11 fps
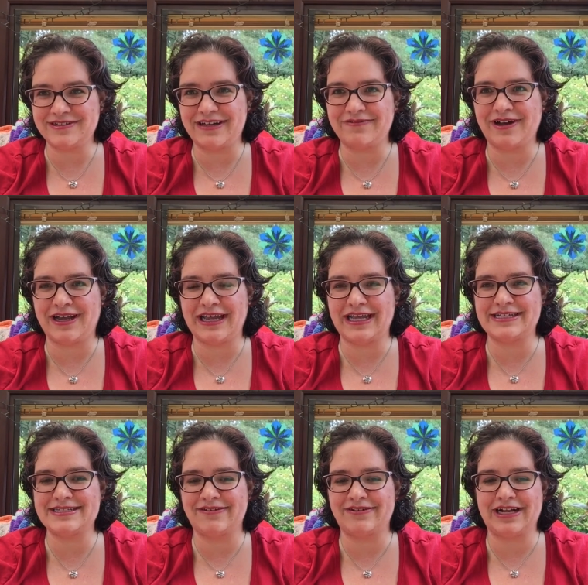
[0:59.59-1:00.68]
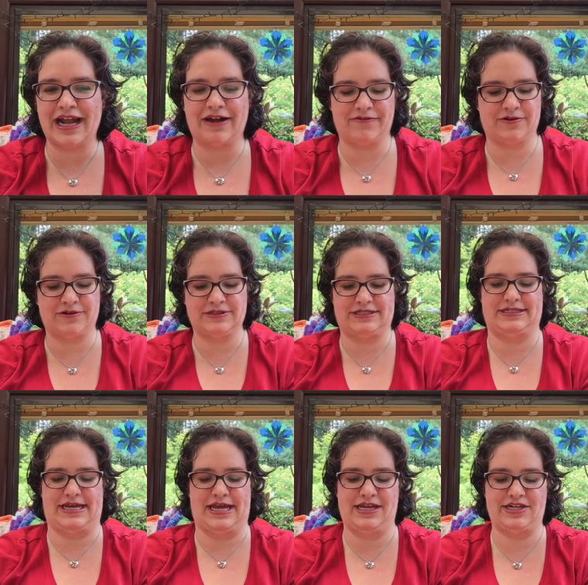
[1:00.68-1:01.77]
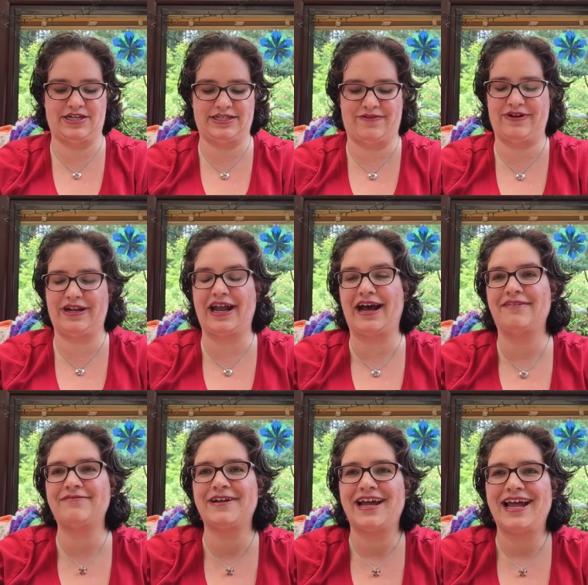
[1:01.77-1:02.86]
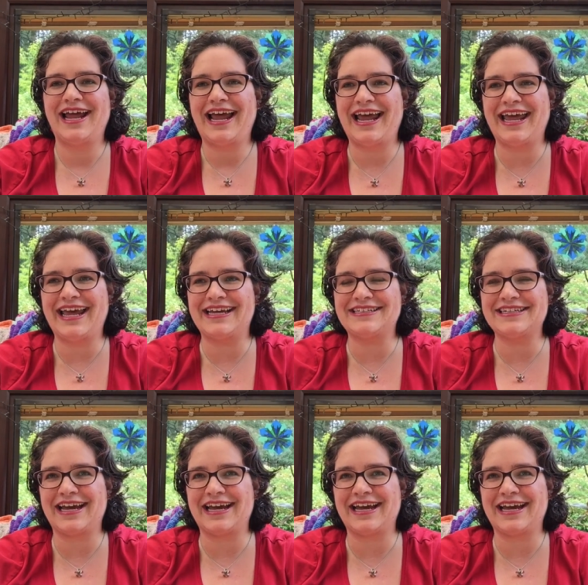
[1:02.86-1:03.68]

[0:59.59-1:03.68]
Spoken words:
I've got a 7.5-year-old today, just 7.5, and I